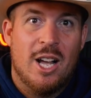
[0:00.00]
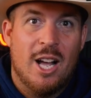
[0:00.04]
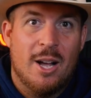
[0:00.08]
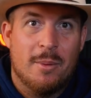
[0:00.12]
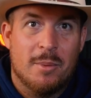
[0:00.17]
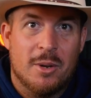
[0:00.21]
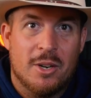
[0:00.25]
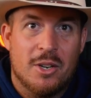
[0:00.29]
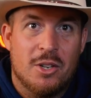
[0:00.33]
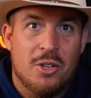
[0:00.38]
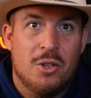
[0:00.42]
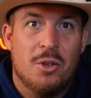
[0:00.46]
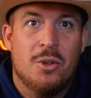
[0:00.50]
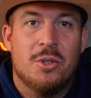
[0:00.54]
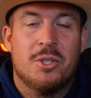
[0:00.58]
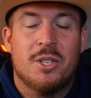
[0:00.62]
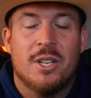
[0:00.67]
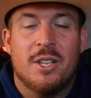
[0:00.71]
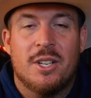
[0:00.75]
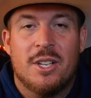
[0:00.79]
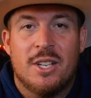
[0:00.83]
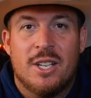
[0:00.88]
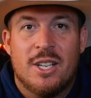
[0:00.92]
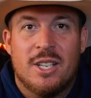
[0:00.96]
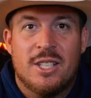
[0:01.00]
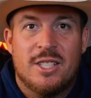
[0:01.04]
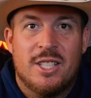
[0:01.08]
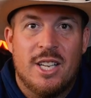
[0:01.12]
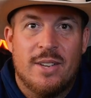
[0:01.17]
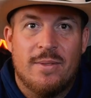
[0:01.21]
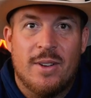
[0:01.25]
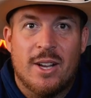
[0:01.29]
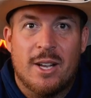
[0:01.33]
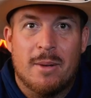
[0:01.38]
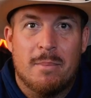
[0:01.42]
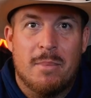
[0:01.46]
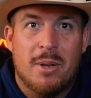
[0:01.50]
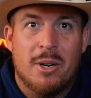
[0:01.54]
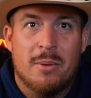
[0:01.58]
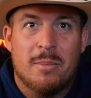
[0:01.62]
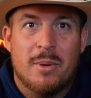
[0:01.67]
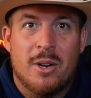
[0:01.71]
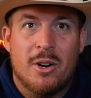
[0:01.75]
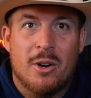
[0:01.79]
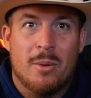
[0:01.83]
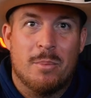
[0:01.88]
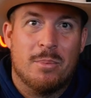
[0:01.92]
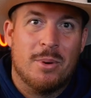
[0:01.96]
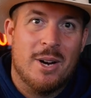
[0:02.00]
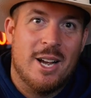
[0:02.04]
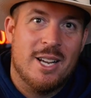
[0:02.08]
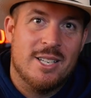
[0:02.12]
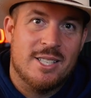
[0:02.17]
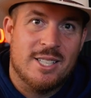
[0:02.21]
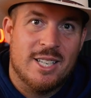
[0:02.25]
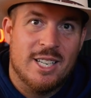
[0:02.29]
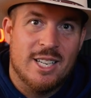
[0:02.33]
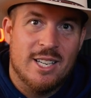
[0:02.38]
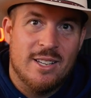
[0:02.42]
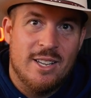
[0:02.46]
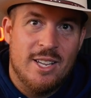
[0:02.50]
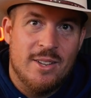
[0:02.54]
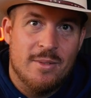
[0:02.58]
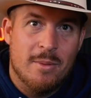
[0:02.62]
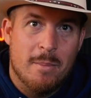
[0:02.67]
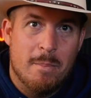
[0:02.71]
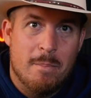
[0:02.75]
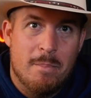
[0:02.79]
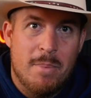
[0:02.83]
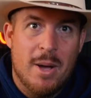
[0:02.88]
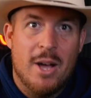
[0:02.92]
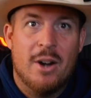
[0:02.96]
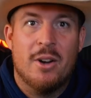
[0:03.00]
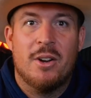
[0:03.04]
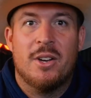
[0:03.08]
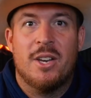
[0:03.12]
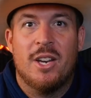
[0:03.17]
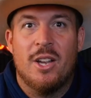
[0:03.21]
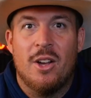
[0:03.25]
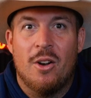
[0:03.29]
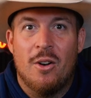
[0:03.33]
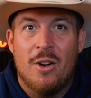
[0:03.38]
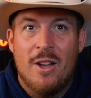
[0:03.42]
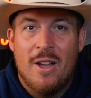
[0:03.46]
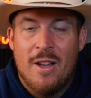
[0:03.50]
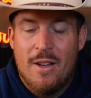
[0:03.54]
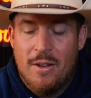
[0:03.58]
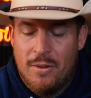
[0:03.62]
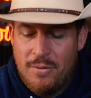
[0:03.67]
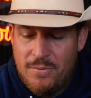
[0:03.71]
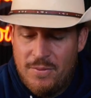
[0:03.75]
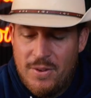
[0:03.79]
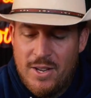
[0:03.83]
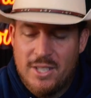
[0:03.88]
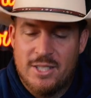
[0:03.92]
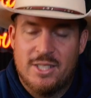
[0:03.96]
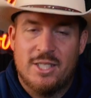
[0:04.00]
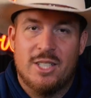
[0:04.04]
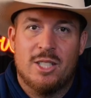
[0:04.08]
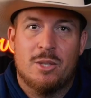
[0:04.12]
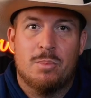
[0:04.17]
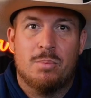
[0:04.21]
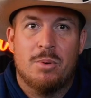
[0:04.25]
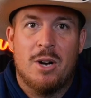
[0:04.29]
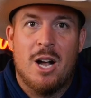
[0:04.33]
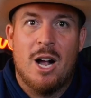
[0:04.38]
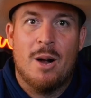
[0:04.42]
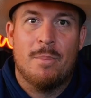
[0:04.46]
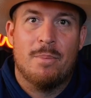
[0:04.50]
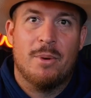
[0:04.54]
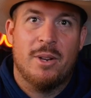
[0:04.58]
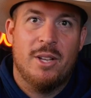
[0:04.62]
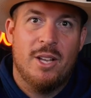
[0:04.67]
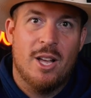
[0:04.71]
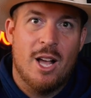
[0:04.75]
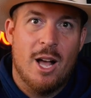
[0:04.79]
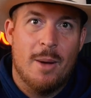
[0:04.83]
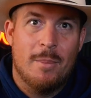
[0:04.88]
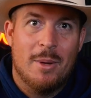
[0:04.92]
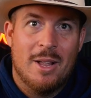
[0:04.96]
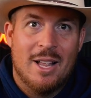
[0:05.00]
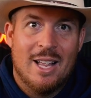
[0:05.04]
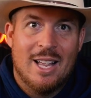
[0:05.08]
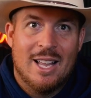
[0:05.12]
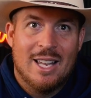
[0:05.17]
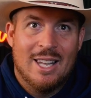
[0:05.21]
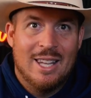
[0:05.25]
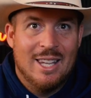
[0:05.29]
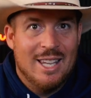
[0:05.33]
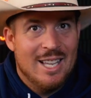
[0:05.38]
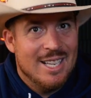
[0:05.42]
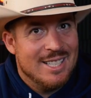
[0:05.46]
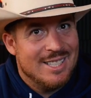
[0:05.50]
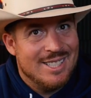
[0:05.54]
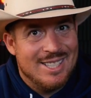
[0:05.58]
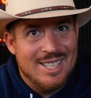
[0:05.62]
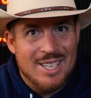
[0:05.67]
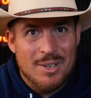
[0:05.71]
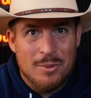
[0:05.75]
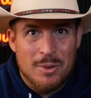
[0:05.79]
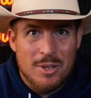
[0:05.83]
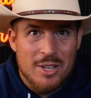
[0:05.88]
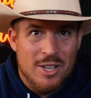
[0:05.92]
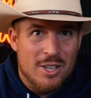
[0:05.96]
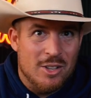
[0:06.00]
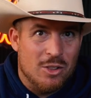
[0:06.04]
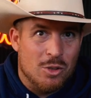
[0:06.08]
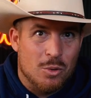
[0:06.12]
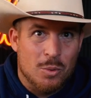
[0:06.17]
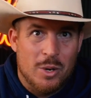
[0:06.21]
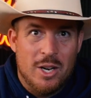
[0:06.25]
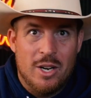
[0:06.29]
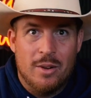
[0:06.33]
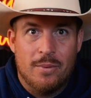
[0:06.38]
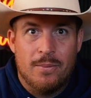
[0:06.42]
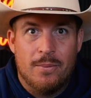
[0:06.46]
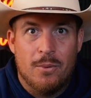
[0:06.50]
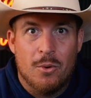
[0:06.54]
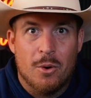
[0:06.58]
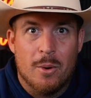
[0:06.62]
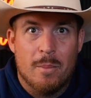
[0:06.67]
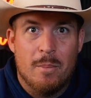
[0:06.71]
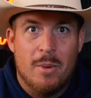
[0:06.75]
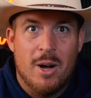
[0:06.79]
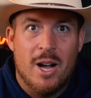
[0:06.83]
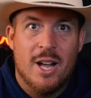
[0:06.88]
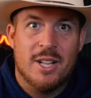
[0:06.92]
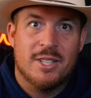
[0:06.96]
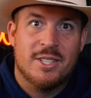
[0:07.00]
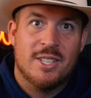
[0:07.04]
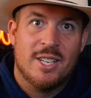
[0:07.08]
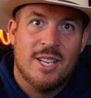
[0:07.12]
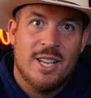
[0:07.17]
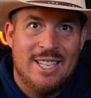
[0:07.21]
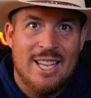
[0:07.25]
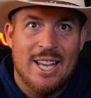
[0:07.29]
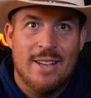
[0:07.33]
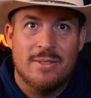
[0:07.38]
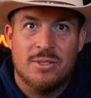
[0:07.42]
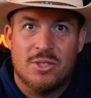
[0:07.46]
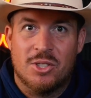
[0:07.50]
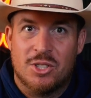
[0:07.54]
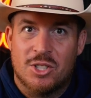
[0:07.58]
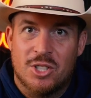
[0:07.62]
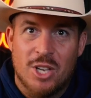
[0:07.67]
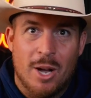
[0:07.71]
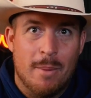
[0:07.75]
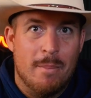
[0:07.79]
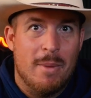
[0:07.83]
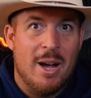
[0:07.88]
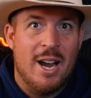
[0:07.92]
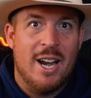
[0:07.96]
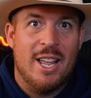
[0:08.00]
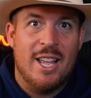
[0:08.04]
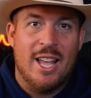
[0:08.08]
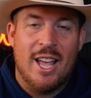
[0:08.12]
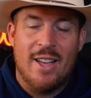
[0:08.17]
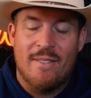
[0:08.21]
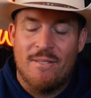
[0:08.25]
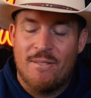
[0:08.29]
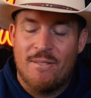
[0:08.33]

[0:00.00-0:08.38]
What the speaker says: I'm going to use it, see if I can beat them down on price, get an even better deal, fix this property up, list it within 3 to 4 months, give somebody a